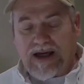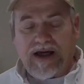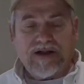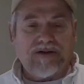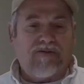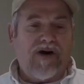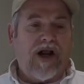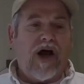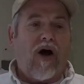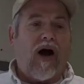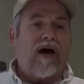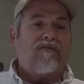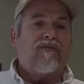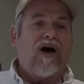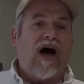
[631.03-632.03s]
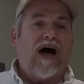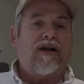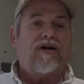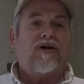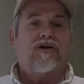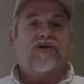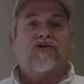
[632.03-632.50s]
There's a video I've
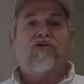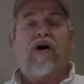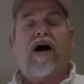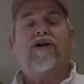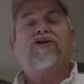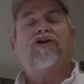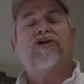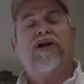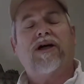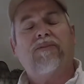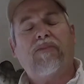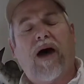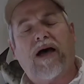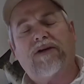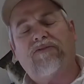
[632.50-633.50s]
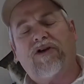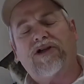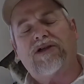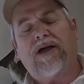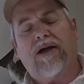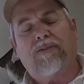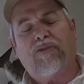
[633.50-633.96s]
got, scrounger jig bass
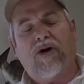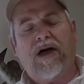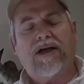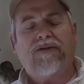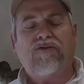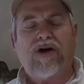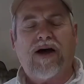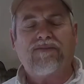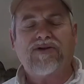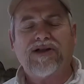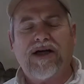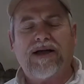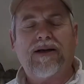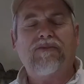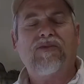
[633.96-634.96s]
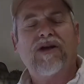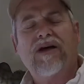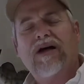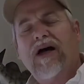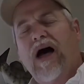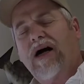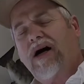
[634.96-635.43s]
fishing at a bridge. If you haven't seen it,
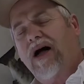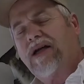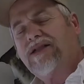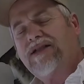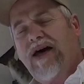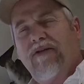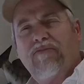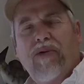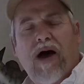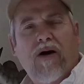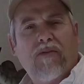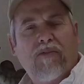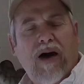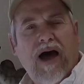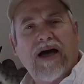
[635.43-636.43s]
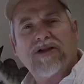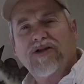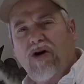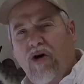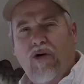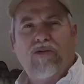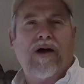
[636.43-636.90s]
I caught a 7-pound
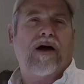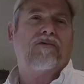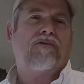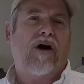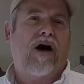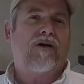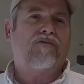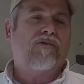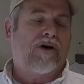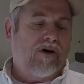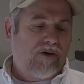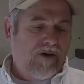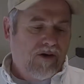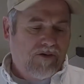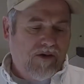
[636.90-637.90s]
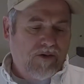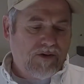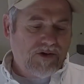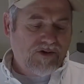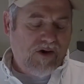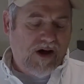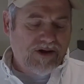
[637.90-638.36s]
bass on that rod and reel, throwing a
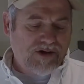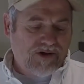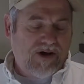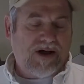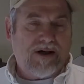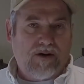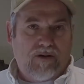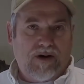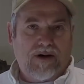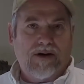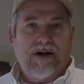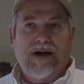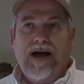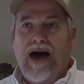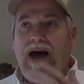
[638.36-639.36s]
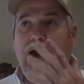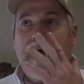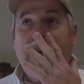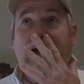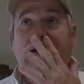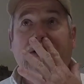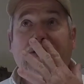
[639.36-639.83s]
scrounger head on it. I had
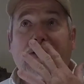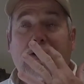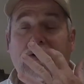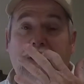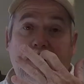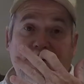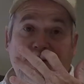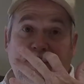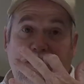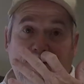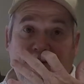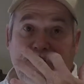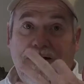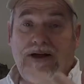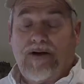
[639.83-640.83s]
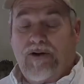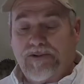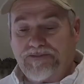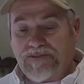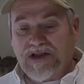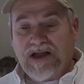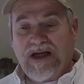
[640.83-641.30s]
like a 1/4 ounce scrounger head on
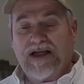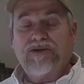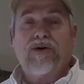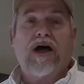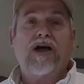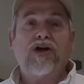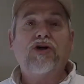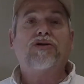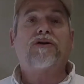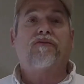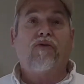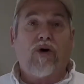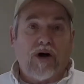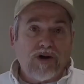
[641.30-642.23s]
it. That's what I use it for.